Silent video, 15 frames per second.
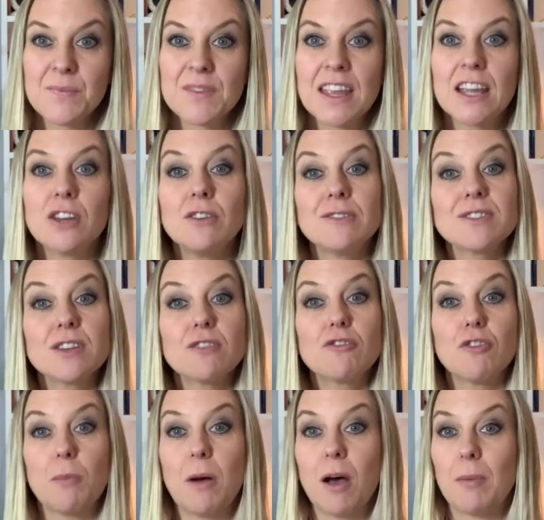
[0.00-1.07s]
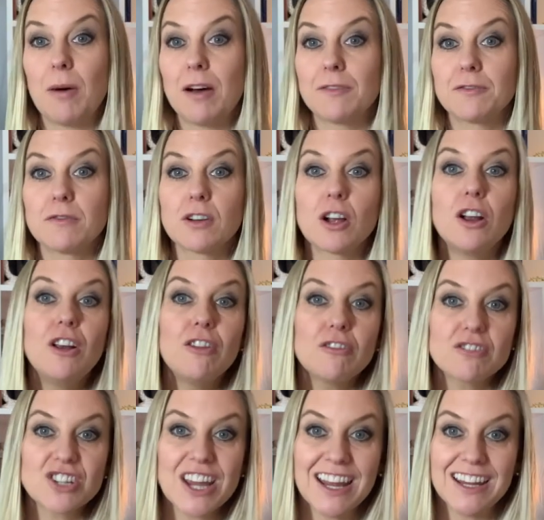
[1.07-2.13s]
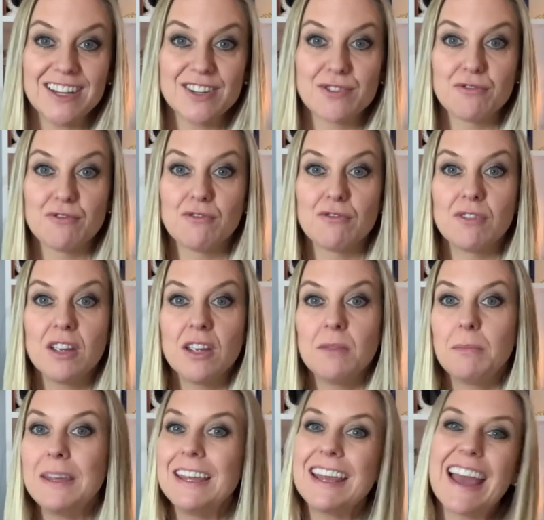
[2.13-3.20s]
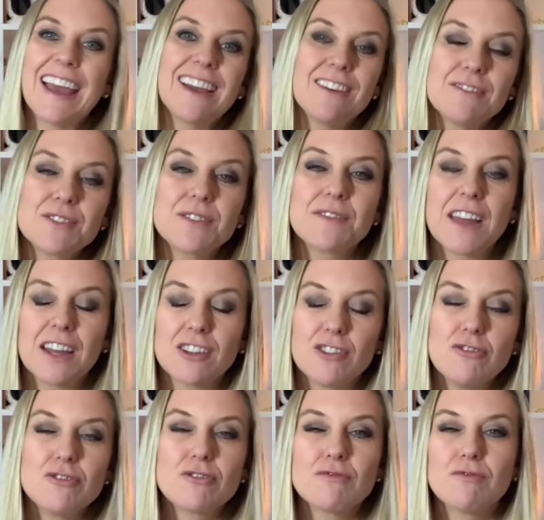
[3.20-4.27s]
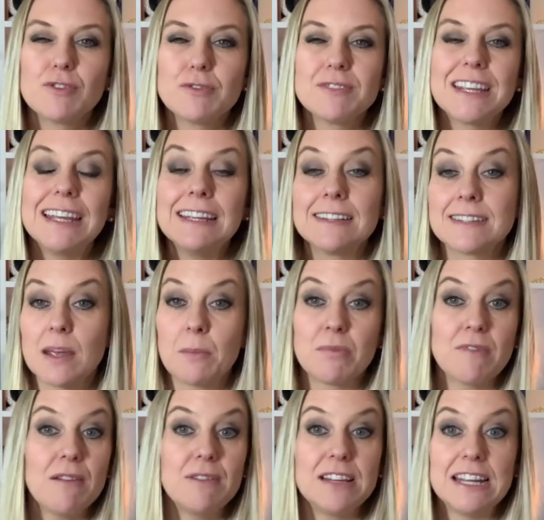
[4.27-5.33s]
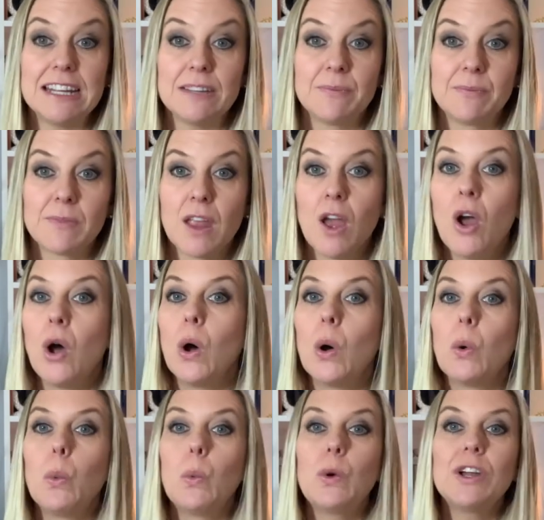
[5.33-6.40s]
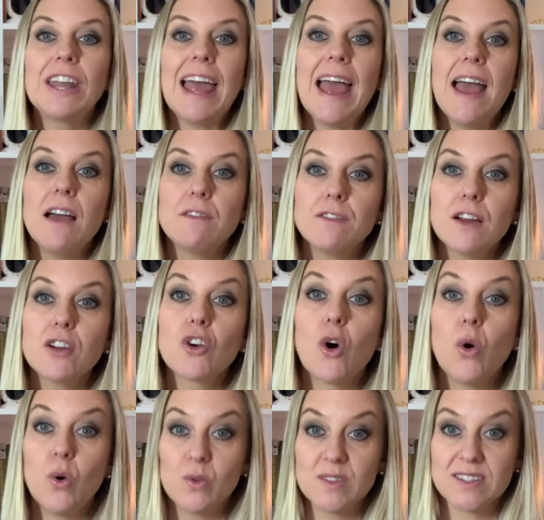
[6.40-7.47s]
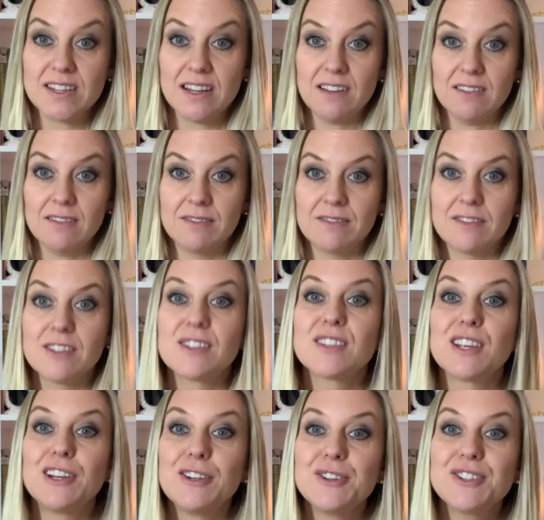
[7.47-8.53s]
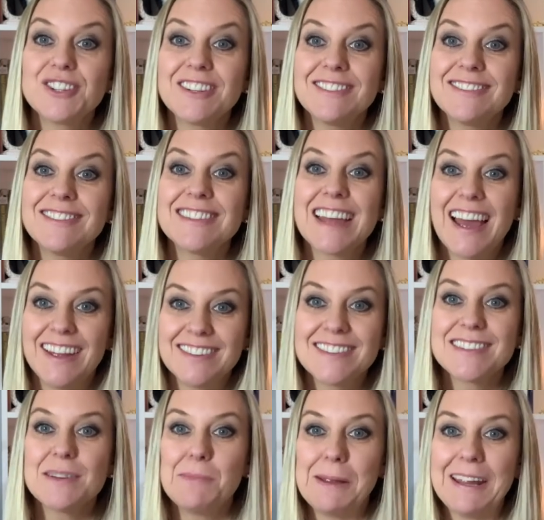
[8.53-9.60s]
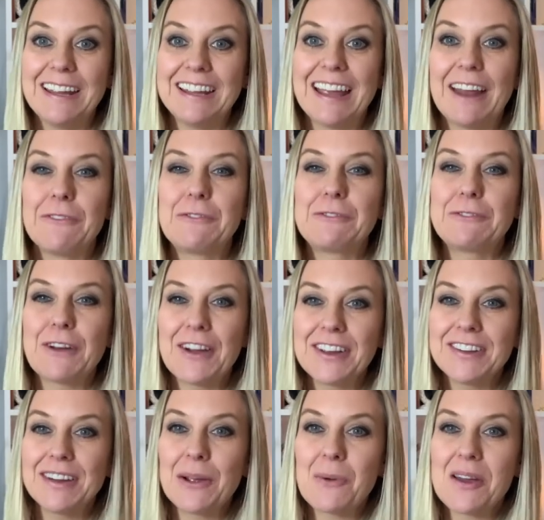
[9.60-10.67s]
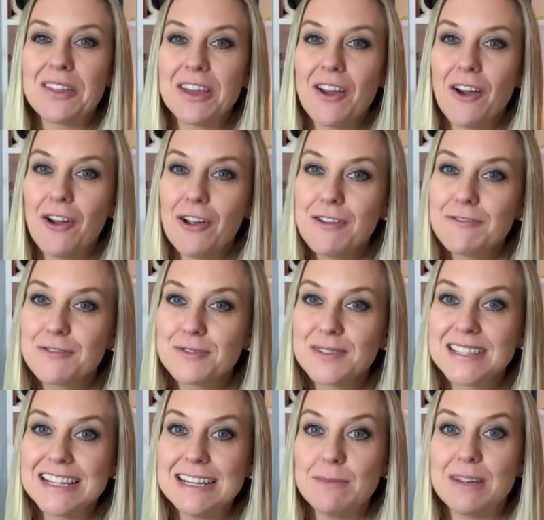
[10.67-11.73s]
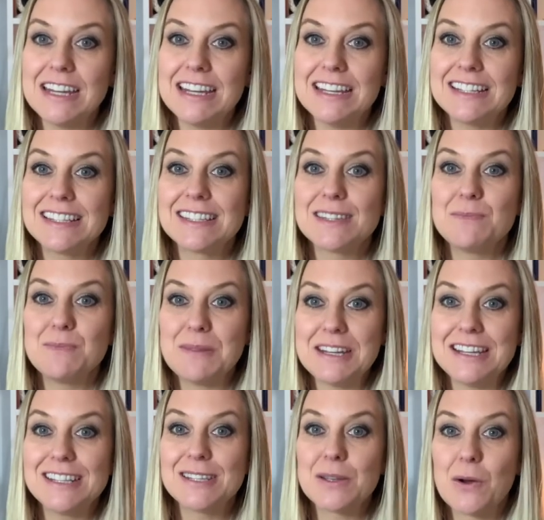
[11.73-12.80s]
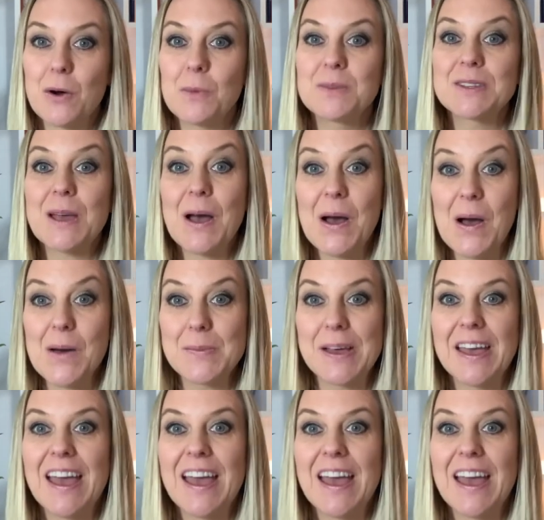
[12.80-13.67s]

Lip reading: It can also crop up after a clock change or being out of that usual routine temporarily. Whatever caused it, the solution tends to be in finding where the overall sleep needs to be topped up